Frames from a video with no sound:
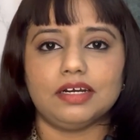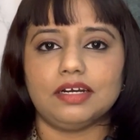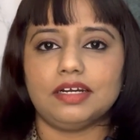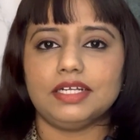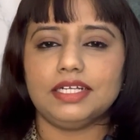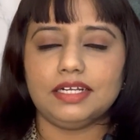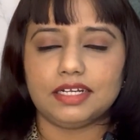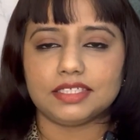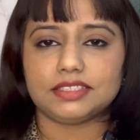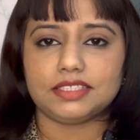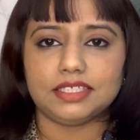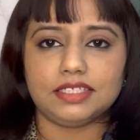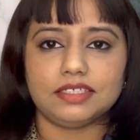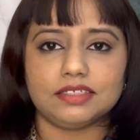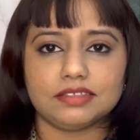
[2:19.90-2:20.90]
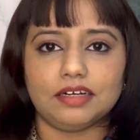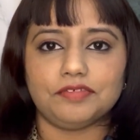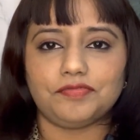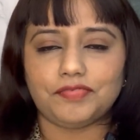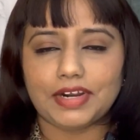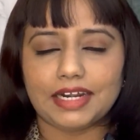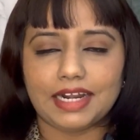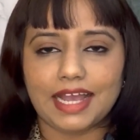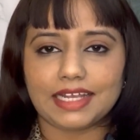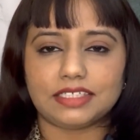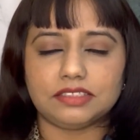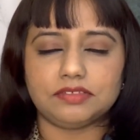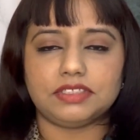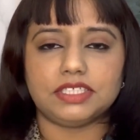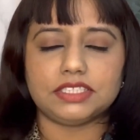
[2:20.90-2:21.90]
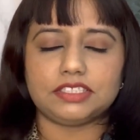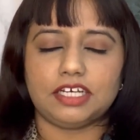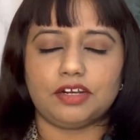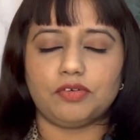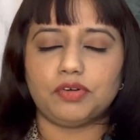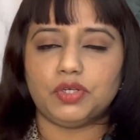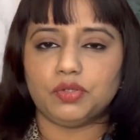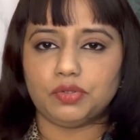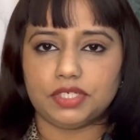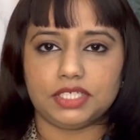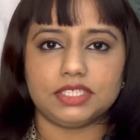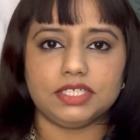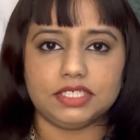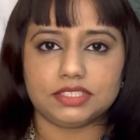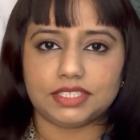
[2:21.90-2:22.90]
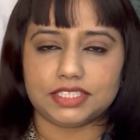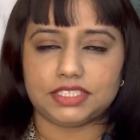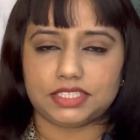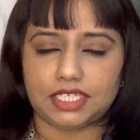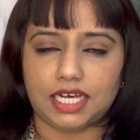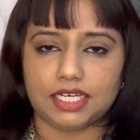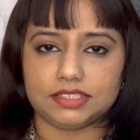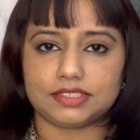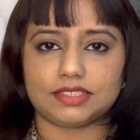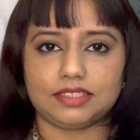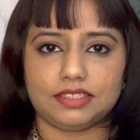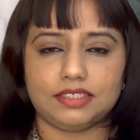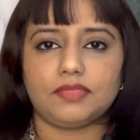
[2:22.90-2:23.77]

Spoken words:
interesting fun activities around doing such task.